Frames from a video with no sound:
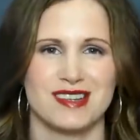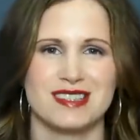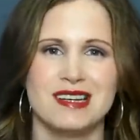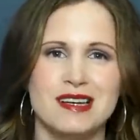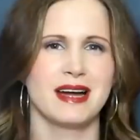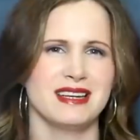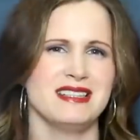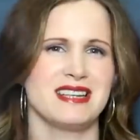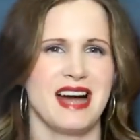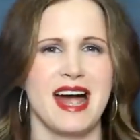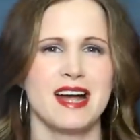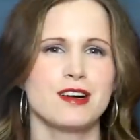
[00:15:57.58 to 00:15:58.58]
Brief a
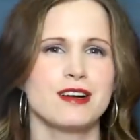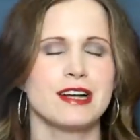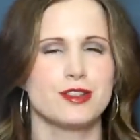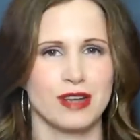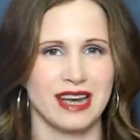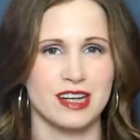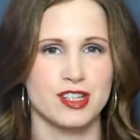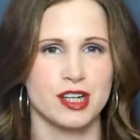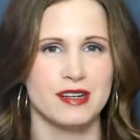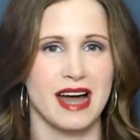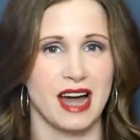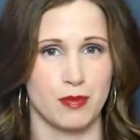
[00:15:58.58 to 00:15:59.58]
Show.
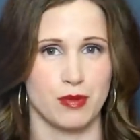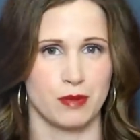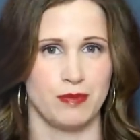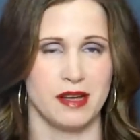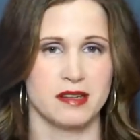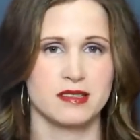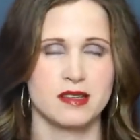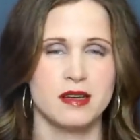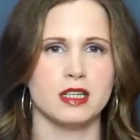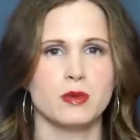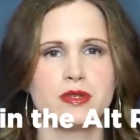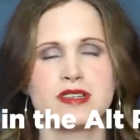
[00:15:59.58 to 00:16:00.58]
I've
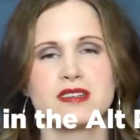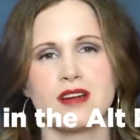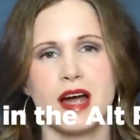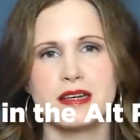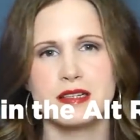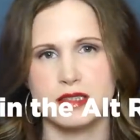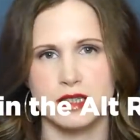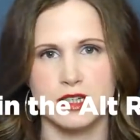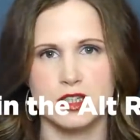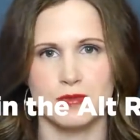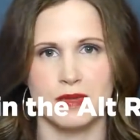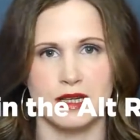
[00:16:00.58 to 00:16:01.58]
talked before about
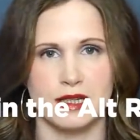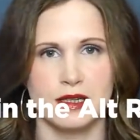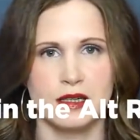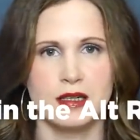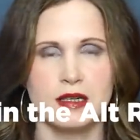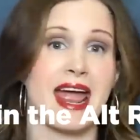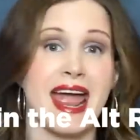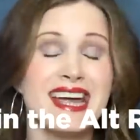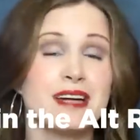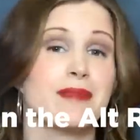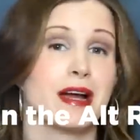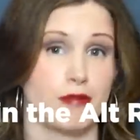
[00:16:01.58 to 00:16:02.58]
Brief a Show and her
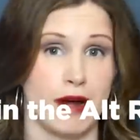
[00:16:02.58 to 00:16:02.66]
transition